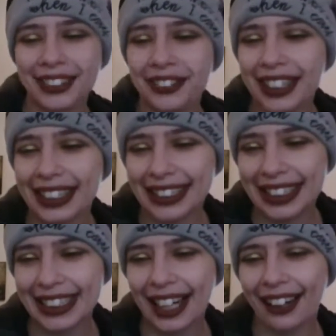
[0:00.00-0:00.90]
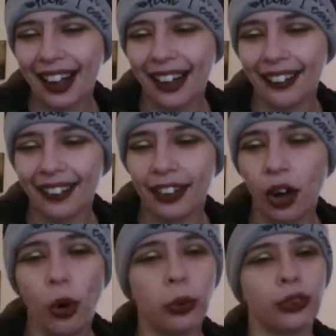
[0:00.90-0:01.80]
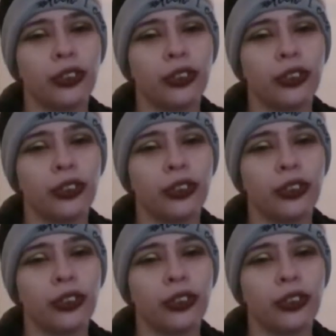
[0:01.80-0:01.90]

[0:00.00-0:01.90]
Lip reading: So next thing I highlight. Oh